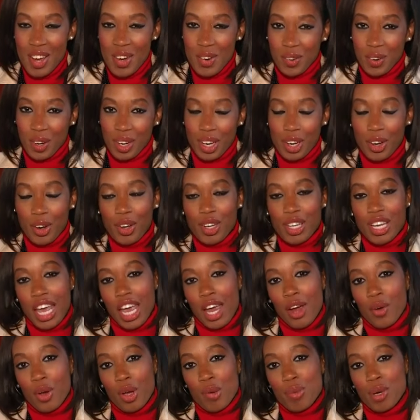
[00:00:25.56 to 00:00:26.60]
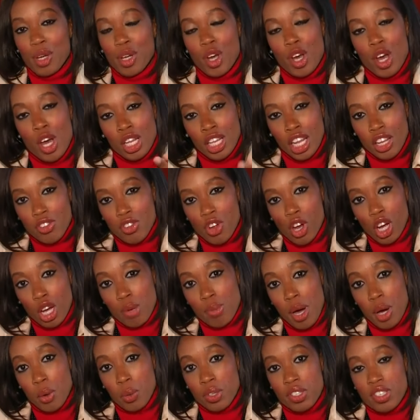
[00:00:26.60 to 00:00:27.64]
we're here in Cary. But let's talk
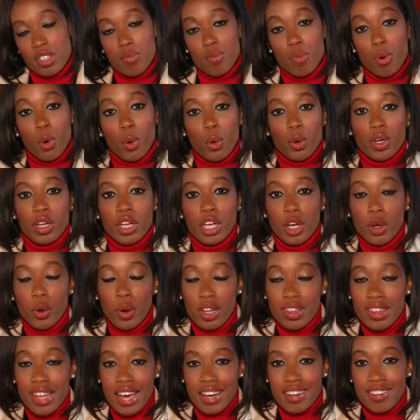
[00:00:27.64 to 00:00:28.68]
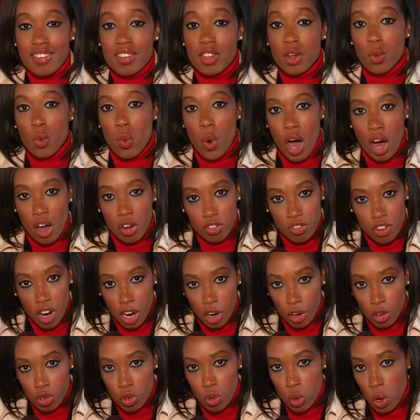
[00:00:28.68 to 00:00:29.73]
about what's important here, and that is the
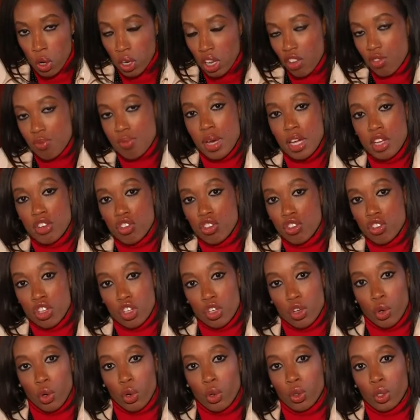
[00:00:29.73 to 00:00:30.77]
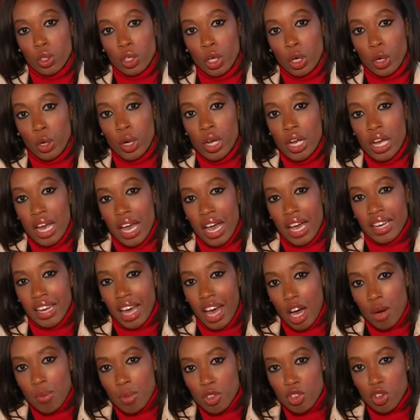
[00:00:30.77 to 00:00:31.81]
wildfires. You all have mentioned it earlier and
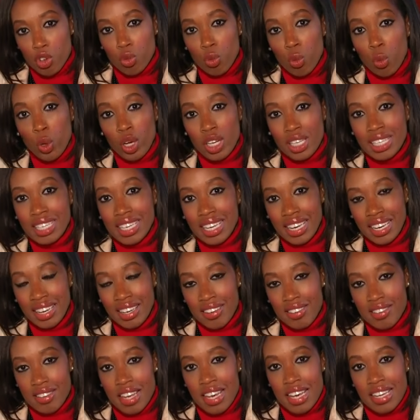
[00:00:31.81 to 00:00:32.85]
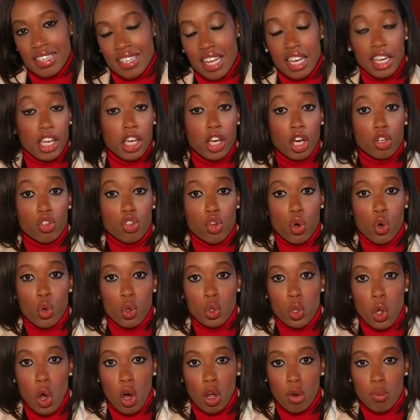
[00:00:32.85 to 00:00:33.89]
how much it really is taking a
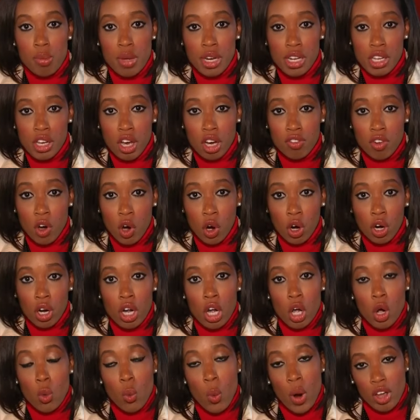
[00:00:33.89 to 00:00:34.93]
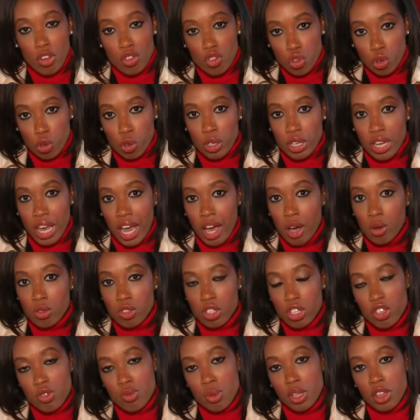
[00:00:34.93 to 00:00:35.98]
toll on many of our western
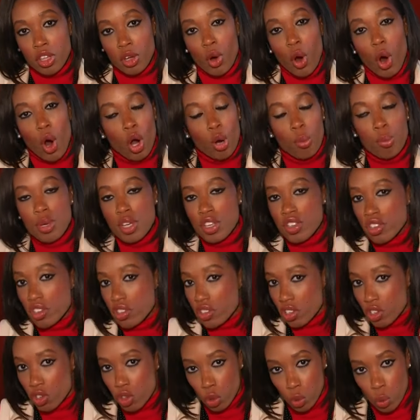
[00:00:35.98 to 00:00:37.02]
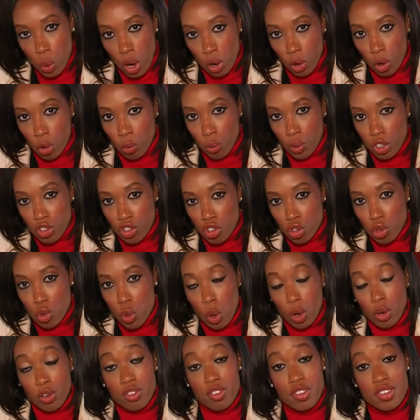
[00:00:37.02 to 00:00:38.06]
counties. But there are businesses throughout our region who
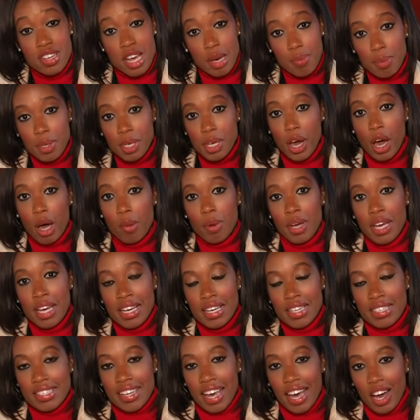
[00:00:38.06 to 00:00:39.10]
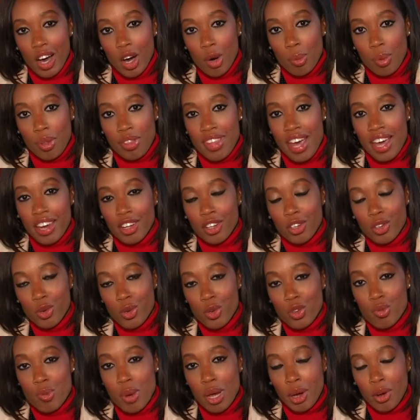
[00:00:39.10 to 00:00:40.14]
are stepping up to help, and that
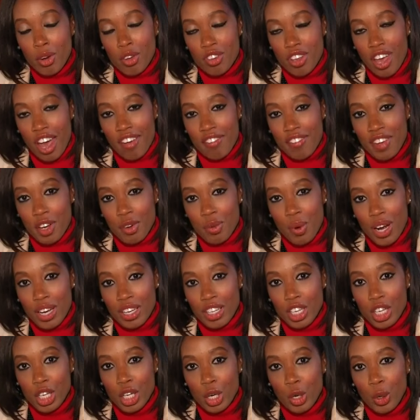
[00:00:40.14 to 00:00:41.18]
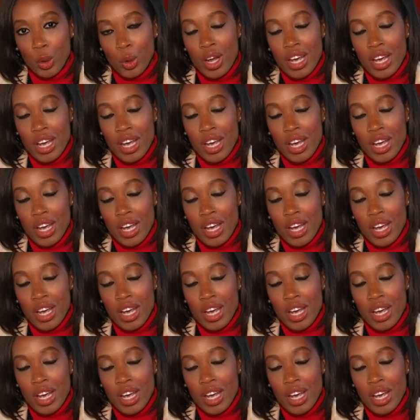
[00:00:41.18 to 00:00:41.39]
includes Barry's Cafe right here